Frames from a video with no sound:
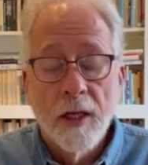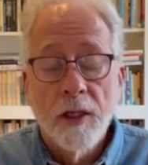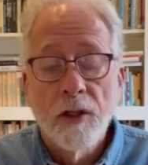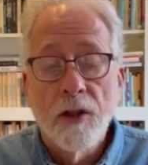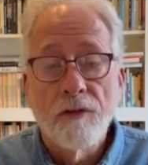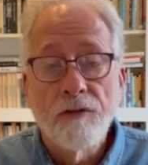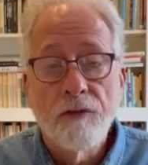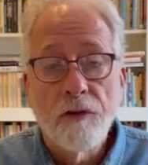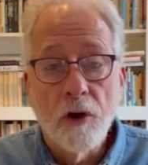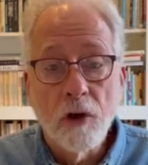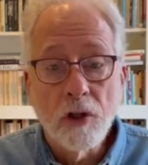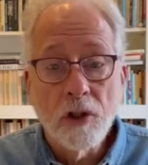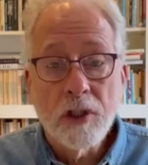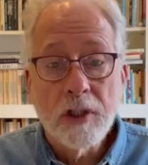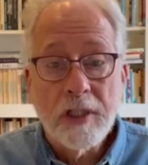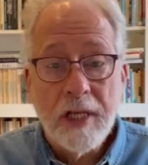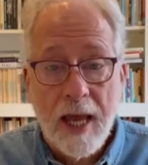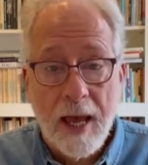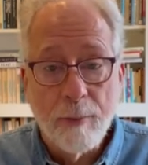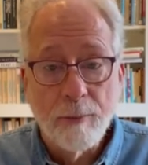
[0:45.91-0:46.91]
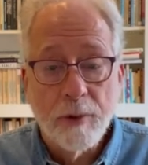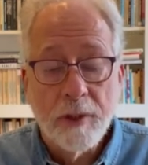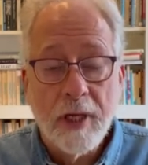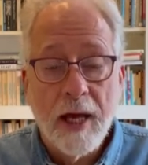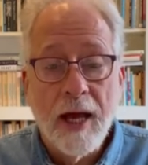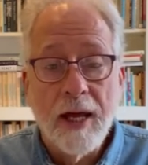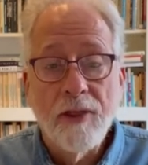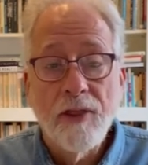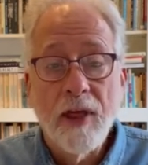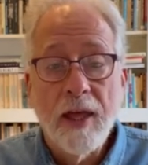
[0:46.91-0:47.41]
The first steps,
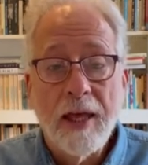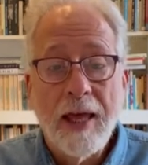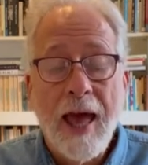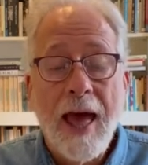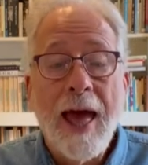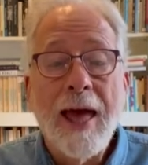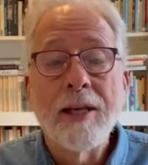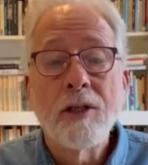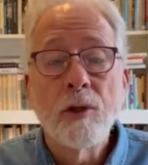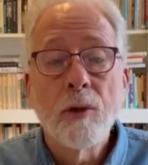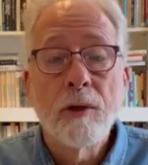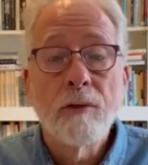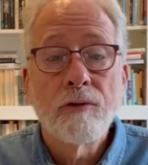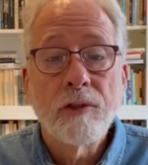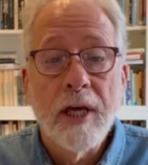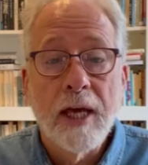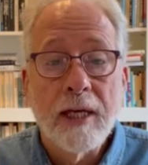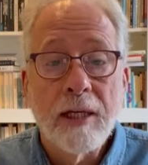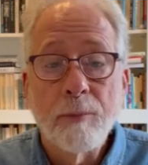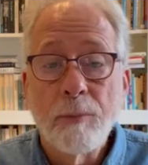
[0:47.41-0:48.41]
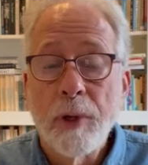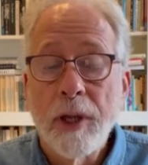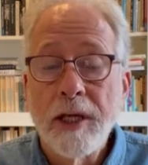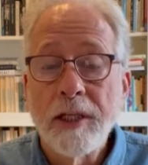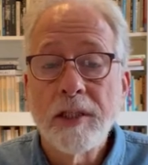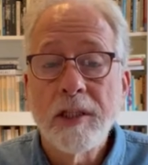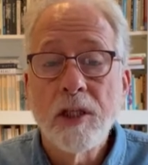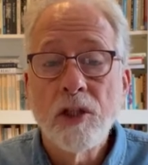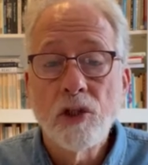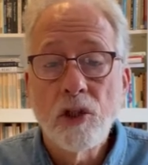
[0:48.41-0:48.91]
I think, had to have taken
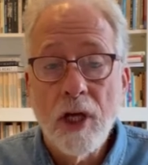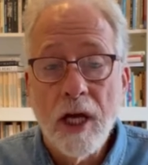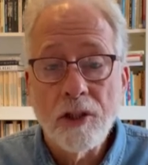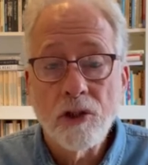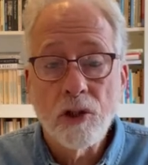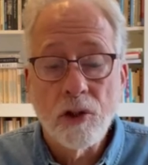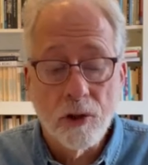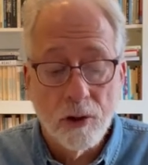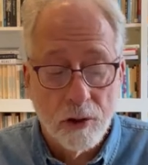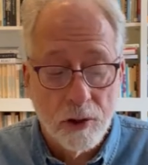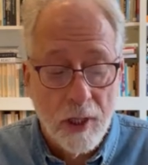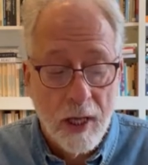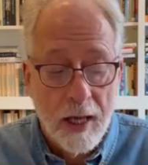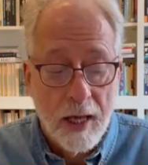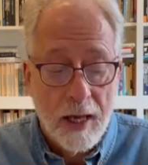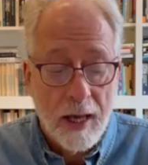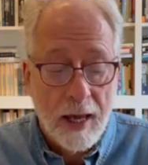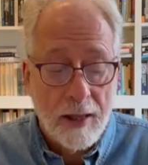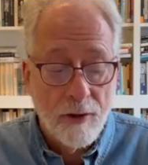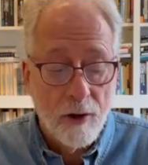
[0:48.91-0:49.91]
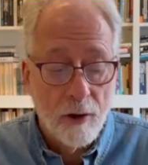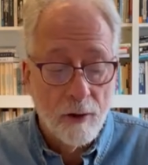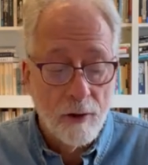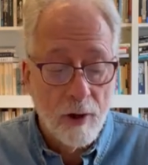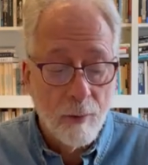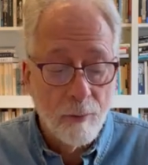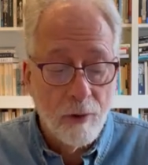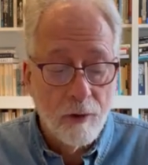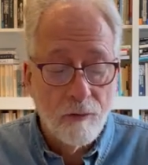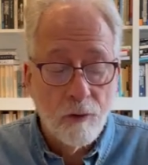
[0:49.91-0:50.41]
place in gestures. And there are a
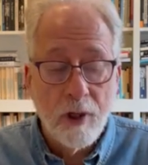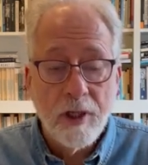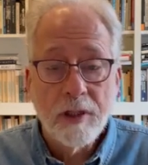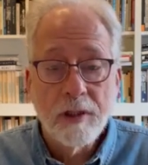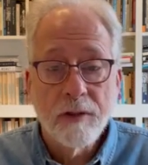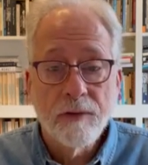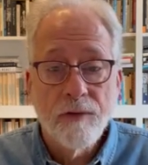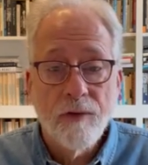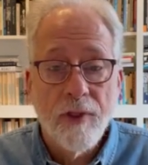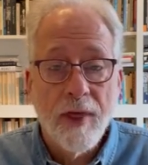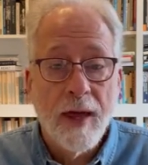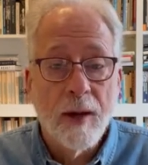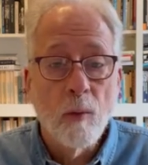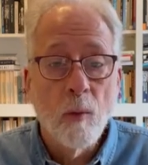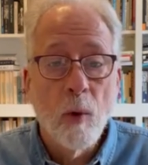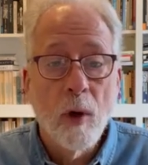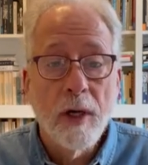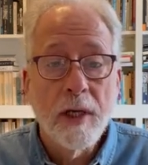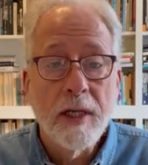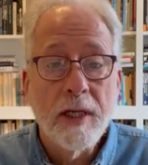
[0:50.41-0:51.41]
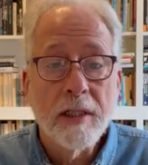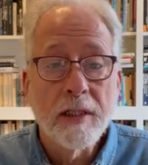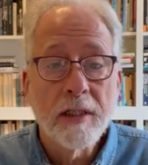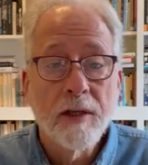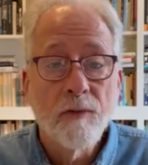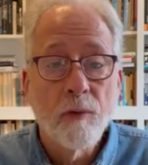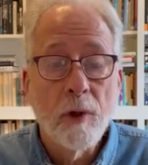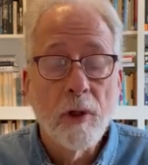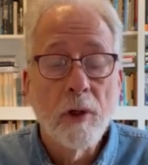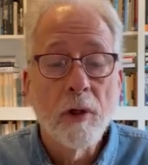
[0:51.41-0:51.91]
number of reasons for that. One is
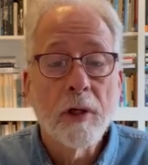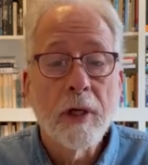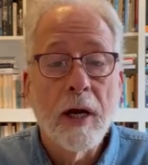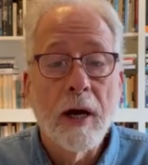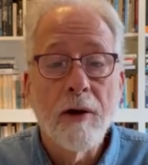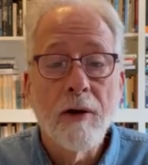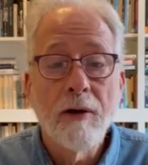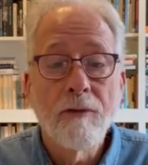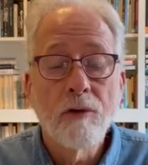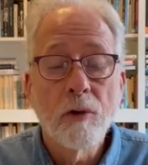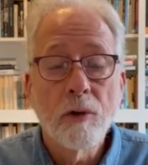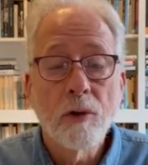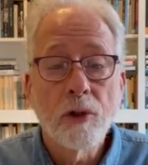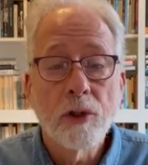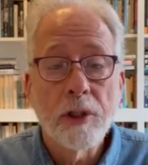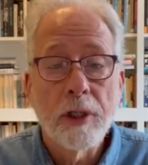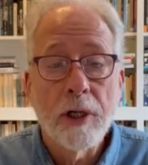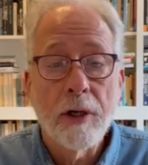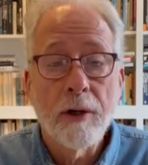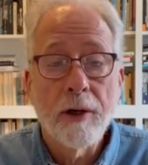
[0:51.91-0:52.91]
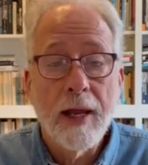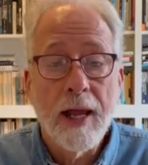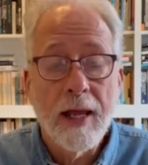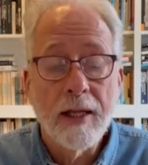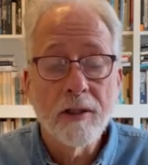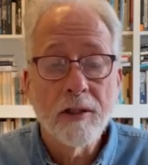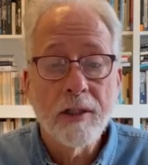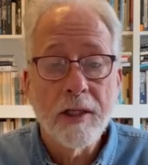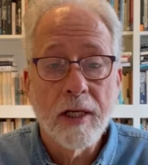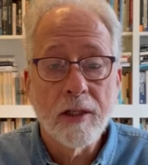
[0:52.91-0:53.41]
if we look at our evolutionary
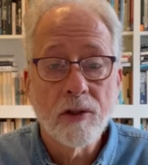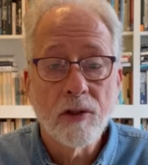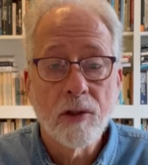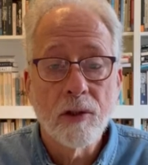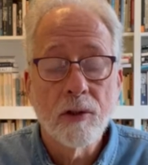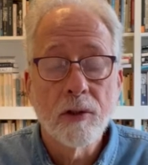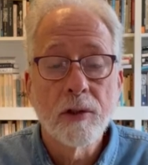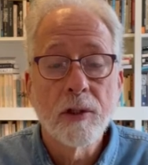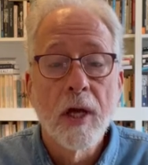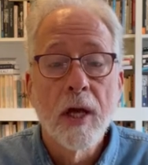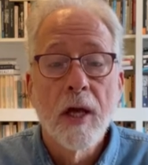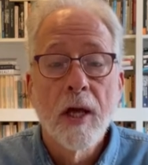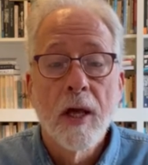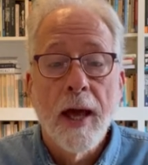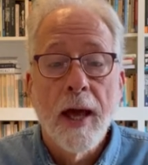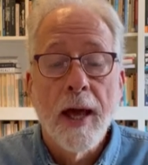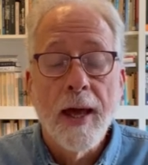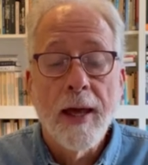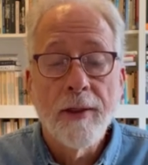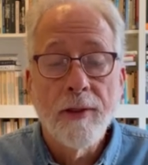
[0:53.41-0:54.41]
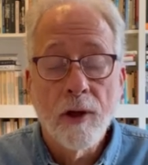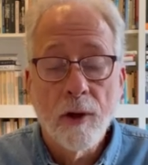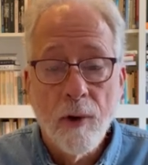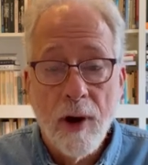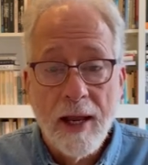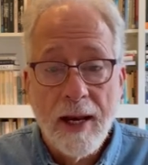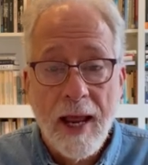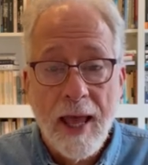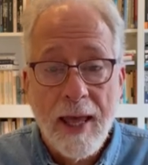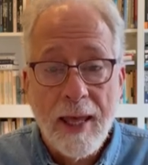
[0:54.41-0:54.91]
ancestors, the
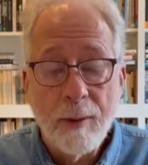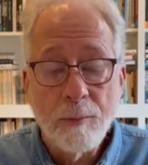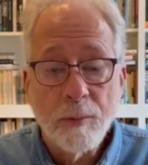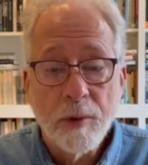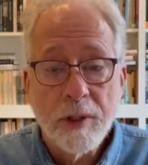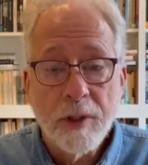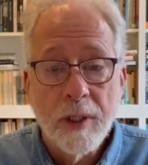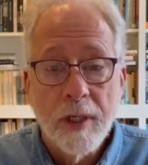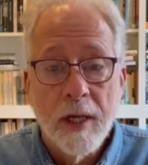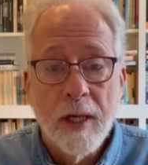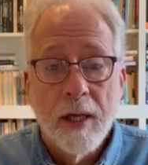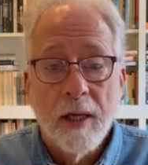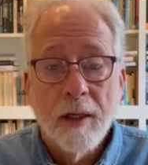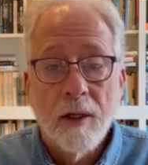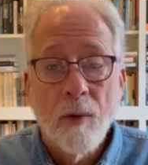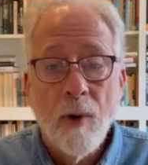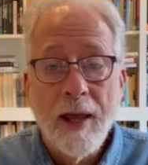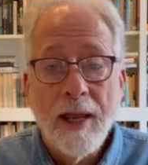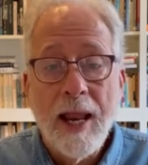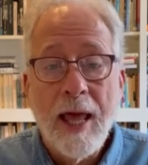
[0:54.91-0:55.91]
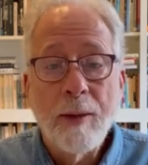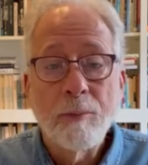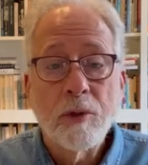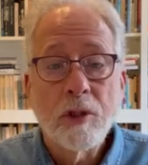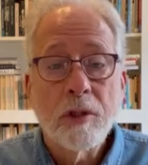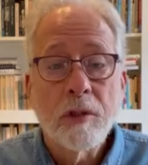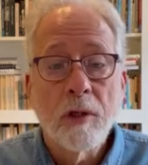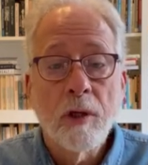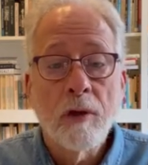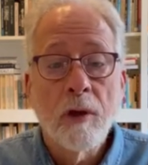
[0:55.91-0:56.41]
great apes, great
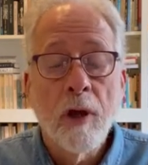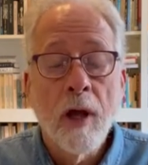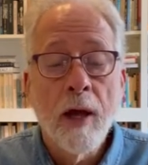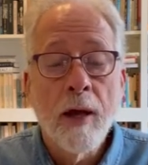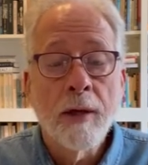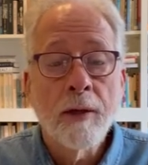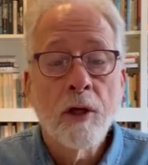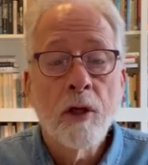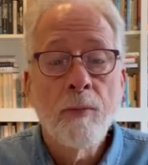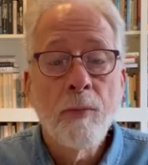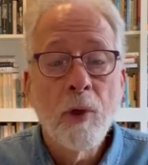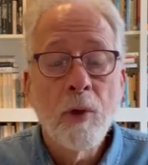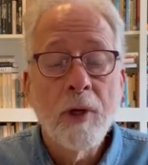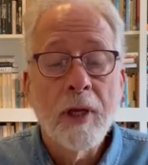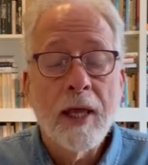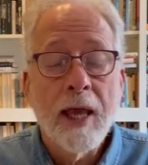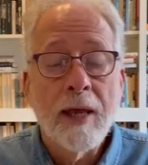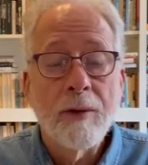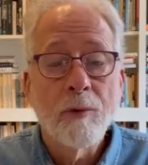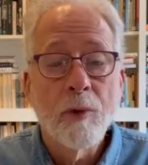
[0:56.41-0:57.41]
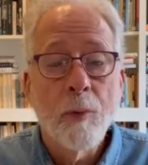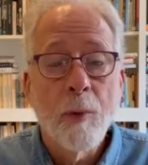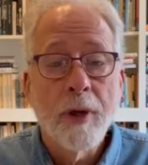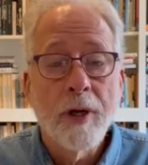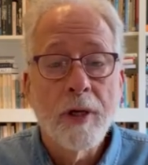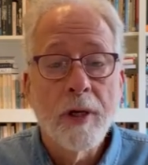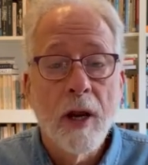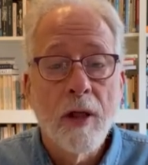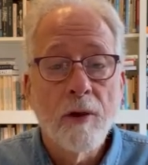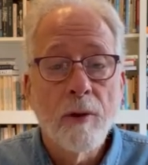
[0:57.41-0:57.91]
apes uh, communicate with one
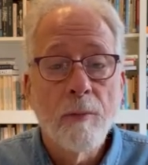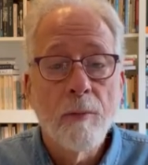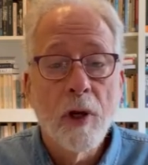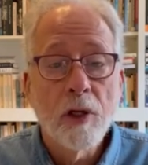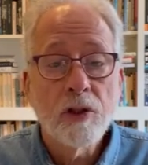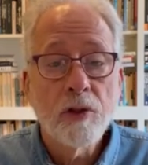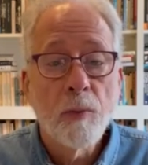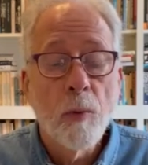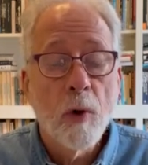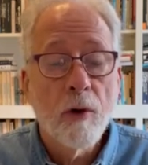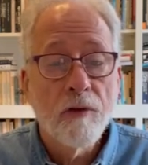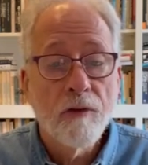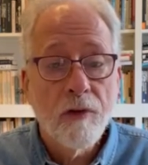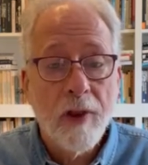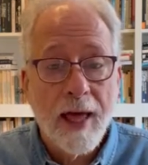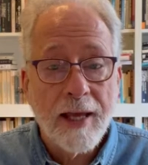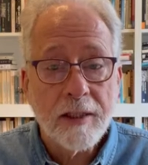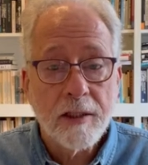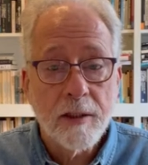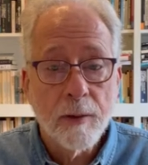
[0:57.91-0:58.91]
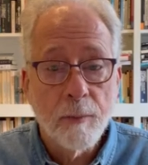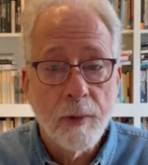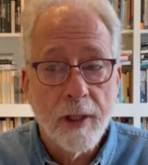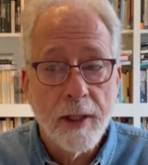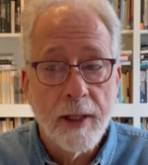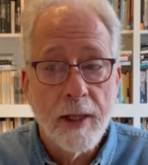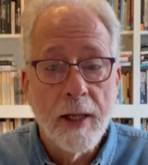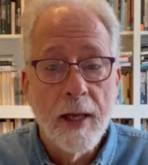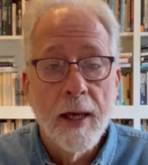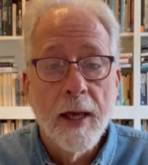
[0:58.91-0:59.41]
another much more
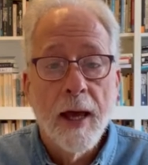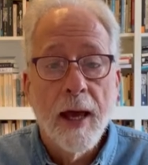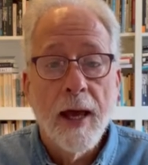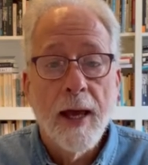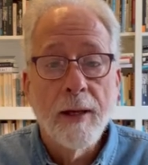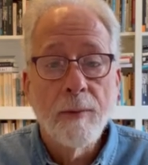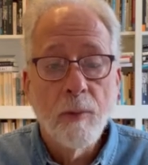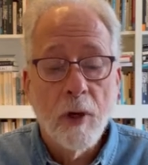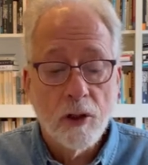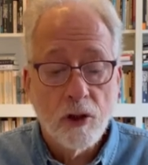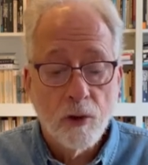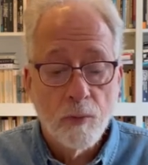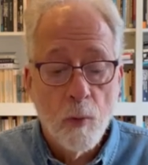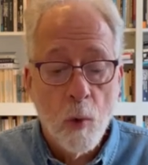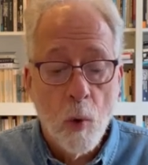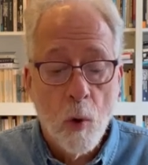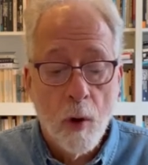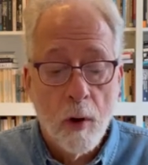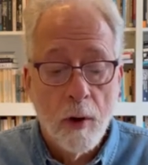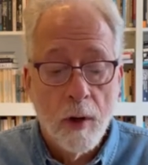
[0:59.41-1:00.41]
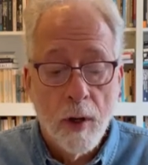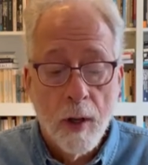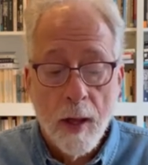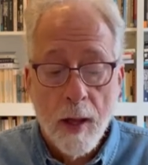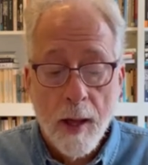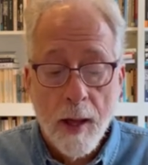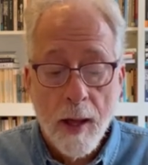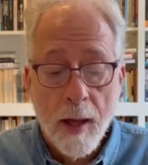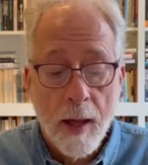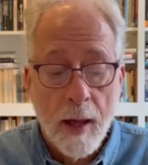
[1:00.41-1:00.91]
flexibly and much more
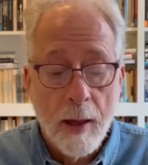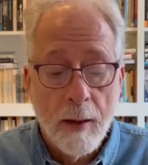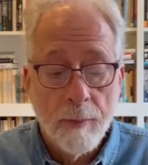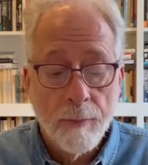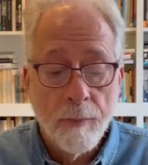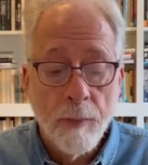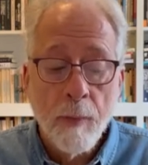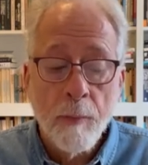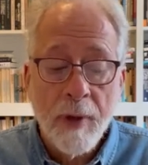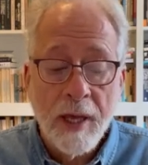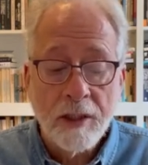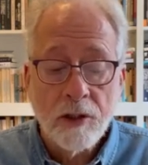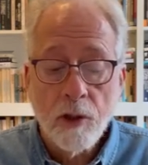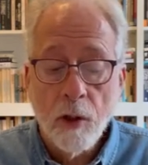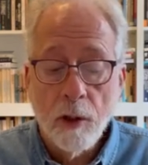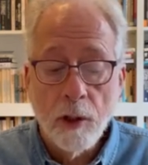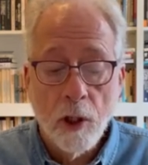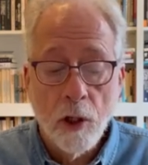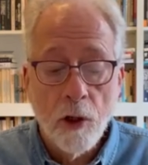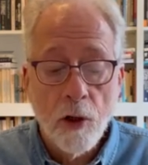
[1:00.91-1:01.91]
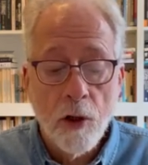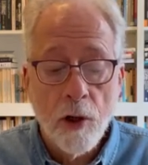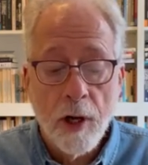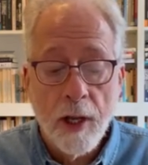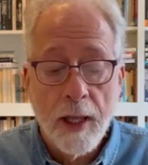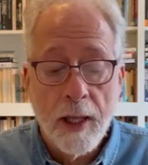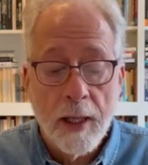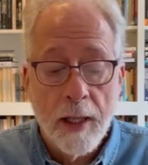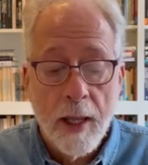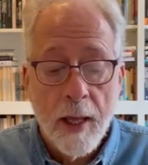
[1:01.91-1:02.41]
um, based on
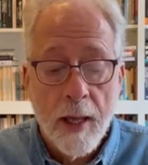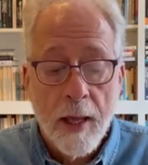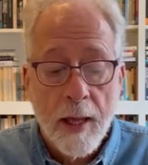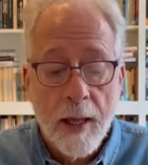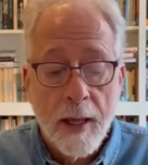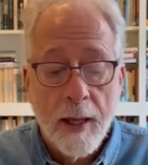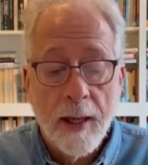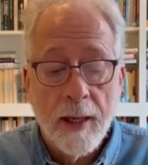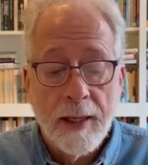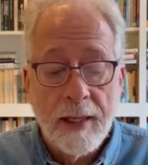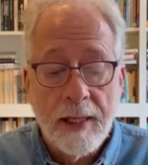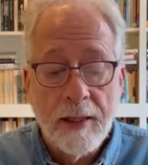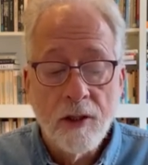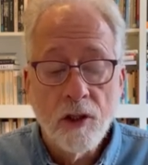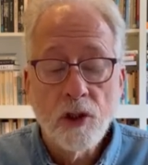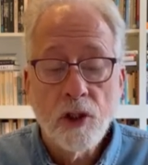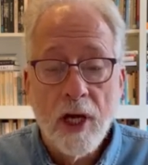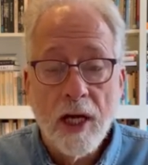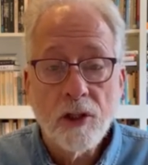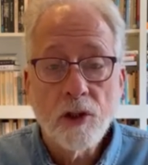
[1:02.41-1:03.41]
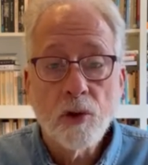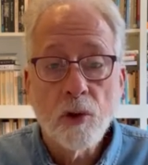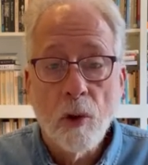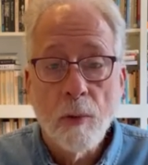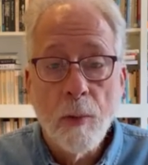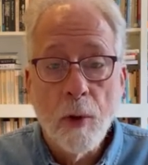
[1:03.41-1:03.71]
learning uh, in the gestural